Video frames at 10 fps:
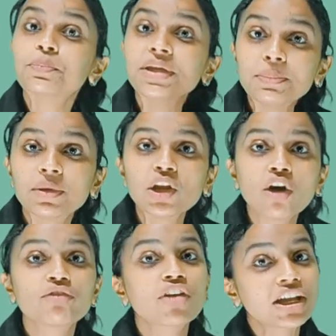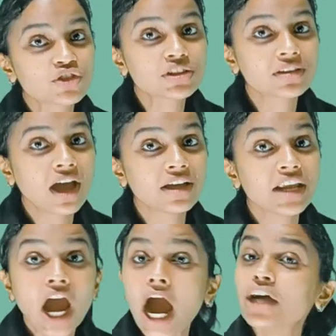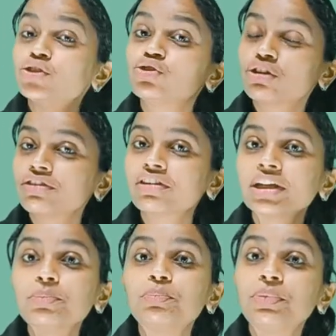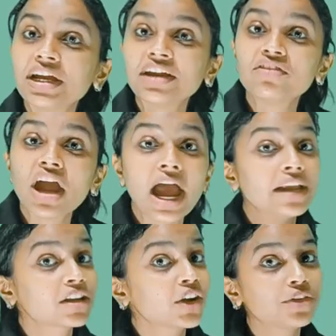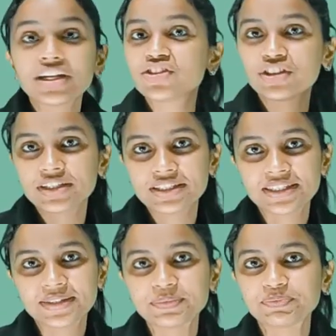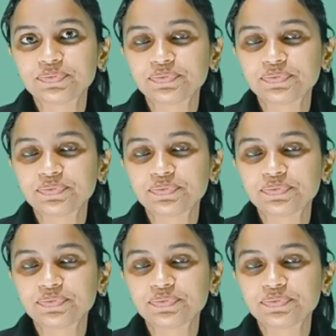People of Rajasthan are generally brave and courageous.